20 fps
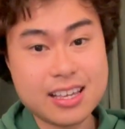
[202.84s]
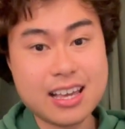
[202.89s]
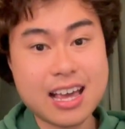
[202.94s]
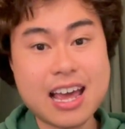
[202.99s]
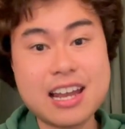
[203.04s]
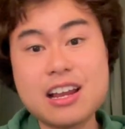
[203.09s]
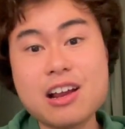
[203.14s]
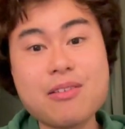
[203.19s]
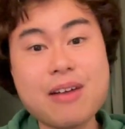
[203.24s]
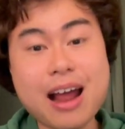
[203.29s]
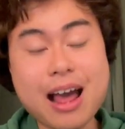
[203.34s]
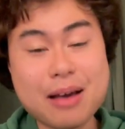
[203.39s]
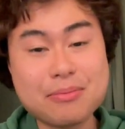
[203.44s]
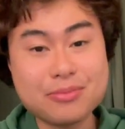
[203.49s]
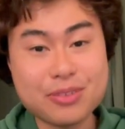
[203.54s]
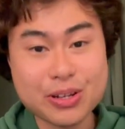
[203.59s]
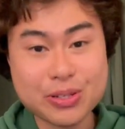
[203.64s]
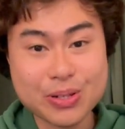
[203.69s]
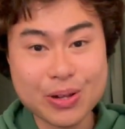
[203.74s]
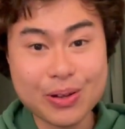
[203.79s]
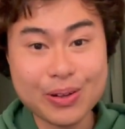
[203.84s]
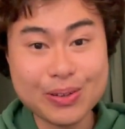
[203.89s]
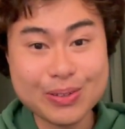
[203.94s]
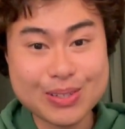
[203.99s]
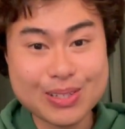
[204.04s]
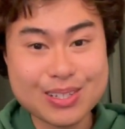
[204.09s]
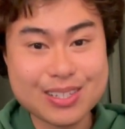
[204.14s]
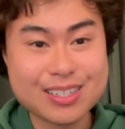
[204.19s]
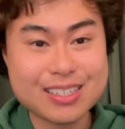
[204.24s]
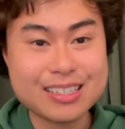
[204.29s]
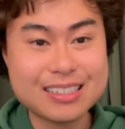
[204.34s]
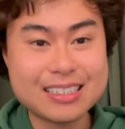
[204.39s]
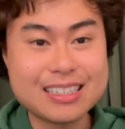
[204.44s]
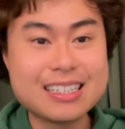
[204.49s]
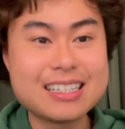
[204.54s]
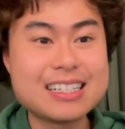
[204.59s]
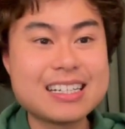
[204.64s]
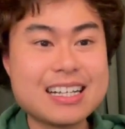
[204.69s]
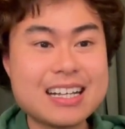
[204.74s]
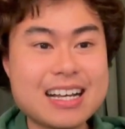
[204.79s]
Enneagram results.
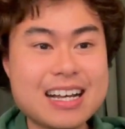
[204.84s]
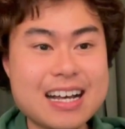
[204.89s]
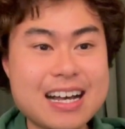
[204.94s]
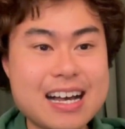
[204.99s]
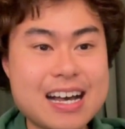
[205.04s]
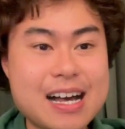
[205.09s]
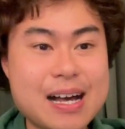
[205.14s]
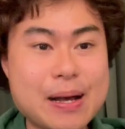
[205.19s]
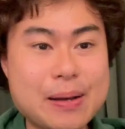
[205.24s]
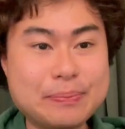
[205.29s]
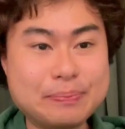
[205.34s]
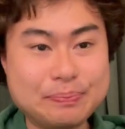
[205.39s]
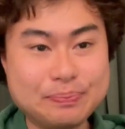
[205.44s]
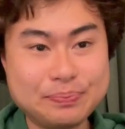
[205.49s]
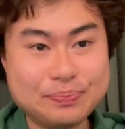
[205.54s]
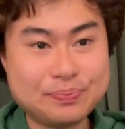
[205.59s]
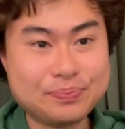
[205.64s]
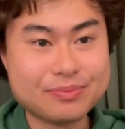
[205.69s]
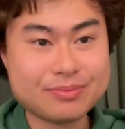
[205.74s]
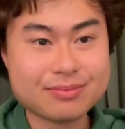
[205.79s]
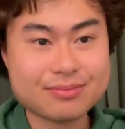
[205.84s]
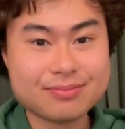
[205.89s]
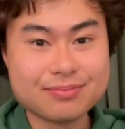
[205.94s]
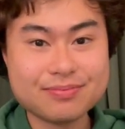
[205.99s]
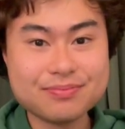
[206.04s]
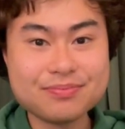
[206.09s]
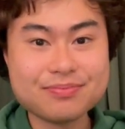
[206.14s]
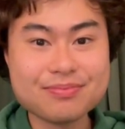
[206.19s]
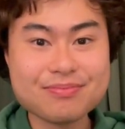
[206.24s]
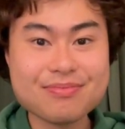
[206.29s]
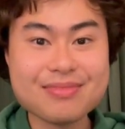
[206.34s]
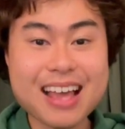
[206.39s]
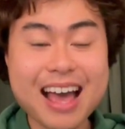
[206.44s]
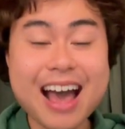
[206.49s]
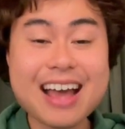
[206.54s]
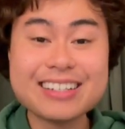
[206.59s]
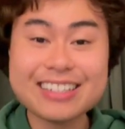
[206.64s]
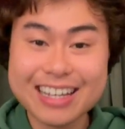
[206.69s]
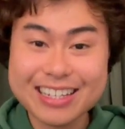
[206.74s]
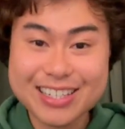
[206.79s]

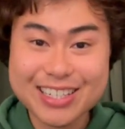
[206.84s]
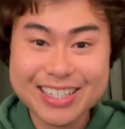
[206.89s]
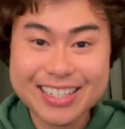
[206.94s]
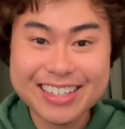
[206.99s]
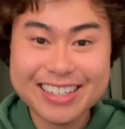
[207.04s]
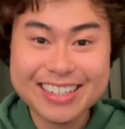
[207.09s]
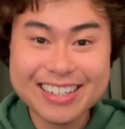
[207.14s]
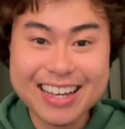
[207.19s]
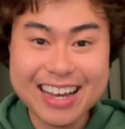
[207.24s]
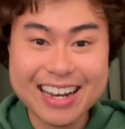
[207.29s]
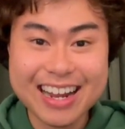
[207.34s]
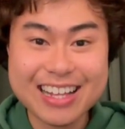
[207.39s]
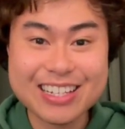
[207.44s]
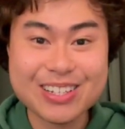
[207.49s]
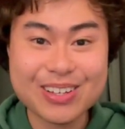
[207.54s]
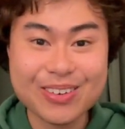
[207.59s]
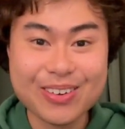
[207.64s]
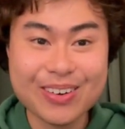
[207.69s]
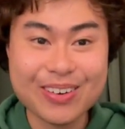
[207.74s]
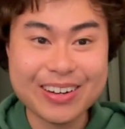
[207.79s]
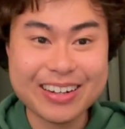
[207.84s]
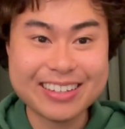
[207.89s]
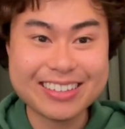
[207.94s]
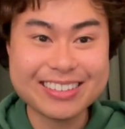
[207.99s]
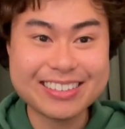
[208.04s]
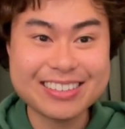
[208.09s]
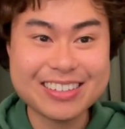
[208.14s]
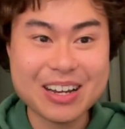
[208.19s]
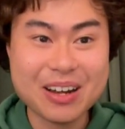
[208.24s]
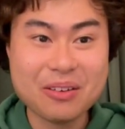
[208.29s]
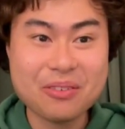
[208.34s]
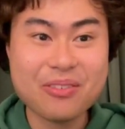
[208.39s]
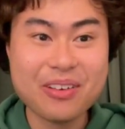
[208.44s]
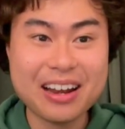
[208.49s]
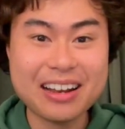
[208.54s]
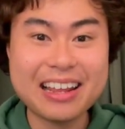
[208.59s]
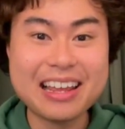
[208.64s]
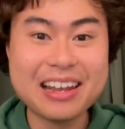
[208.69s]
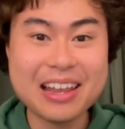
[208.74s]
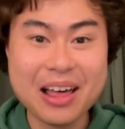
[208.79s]
I tested and I scored
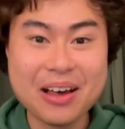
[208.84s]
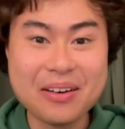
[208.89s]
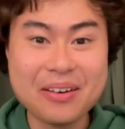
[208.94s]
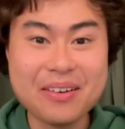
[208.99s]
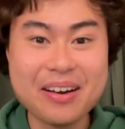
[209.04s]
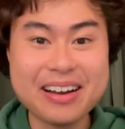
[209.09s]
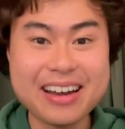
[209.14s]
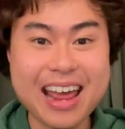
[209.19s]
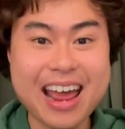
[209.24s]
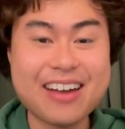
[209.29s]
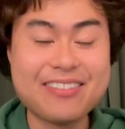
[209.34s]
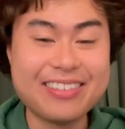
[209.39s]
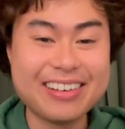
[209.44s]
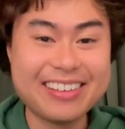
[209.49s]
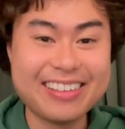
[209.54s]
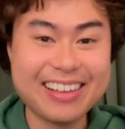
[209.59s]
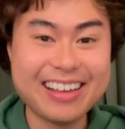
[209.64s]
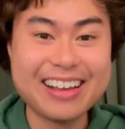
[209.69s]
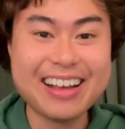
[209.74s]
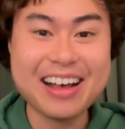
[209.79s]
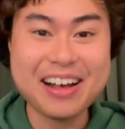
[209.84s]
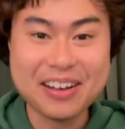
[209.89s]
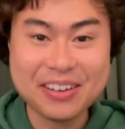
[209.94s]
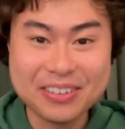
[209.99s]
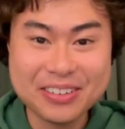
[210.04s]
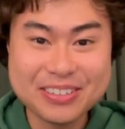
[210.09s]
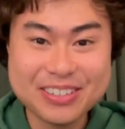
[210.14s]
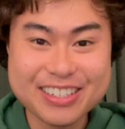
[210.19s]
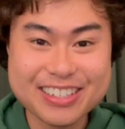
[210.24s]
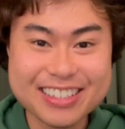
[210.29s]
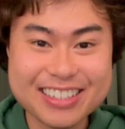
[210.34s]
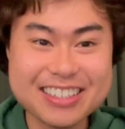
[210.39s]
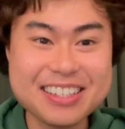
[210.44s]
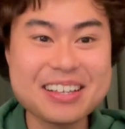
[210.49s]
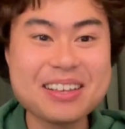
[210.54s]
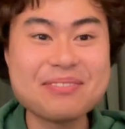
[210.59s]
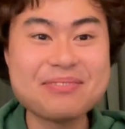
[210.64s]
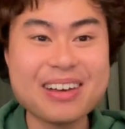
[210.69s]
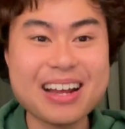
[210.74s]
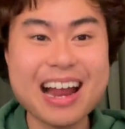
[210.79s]
really low on everything else,
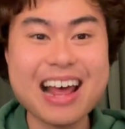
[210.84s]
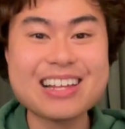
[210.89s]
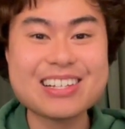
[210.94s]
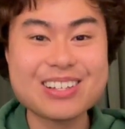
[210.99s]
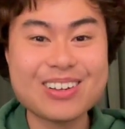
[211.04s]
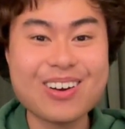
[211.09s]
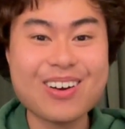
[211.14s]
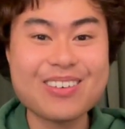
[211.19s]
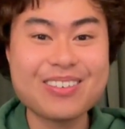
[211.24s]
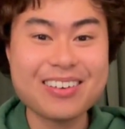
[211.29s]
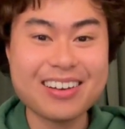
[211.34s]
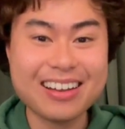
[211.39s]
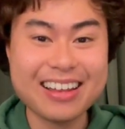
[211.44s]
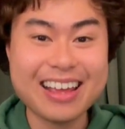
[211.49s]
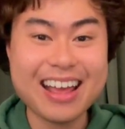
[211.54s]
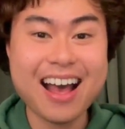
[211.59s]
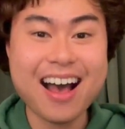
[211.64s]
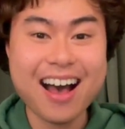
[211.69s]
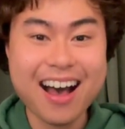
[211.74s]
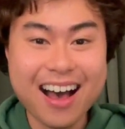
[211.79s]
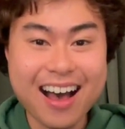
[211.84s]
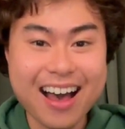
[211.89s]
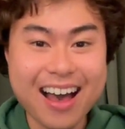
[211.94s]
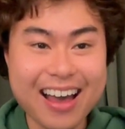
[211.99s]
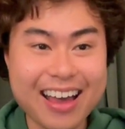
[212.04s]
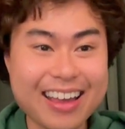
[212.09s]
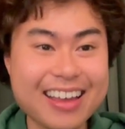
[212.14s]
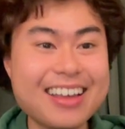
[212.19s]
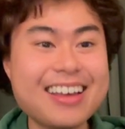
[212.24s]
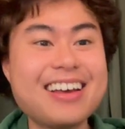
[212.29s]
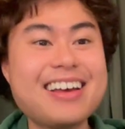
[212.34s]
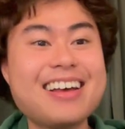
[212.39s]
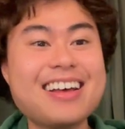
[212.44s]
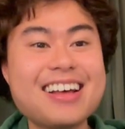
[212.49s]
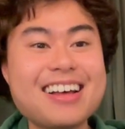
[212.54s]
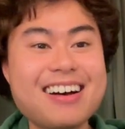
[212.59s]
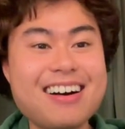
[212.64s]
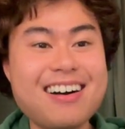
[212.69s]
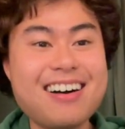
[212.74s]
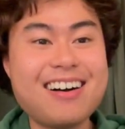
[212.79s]
but I scored really high
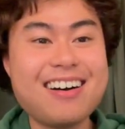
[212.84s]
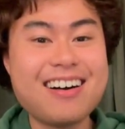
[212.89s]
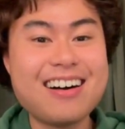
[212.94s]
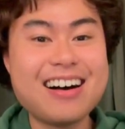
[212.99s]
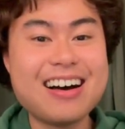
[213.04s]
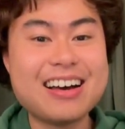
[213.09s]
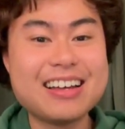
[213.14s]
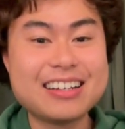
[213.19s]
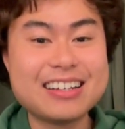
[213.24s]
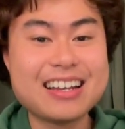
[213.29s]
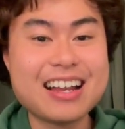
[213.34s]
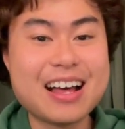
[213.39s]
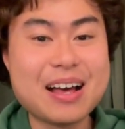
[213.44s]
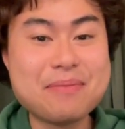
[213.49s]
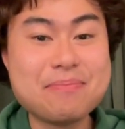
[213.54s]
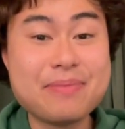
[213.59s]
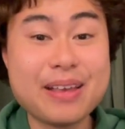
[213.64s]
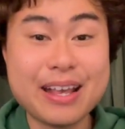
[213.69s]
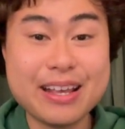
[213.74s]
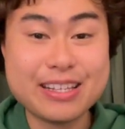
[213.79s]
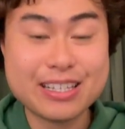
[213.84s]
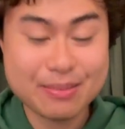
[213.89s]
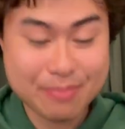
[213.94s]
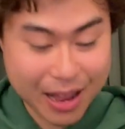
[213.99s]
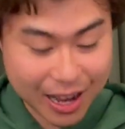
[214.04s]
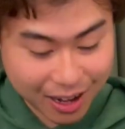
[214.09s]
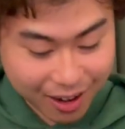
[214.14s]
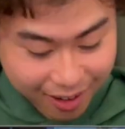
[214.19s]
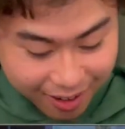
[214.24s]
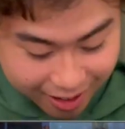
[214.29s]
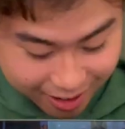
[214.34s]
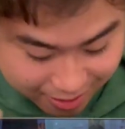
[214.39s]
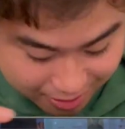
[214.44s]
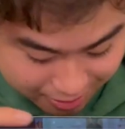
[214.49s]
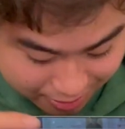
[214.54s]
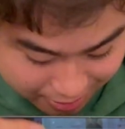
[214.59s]
on Peacemaker,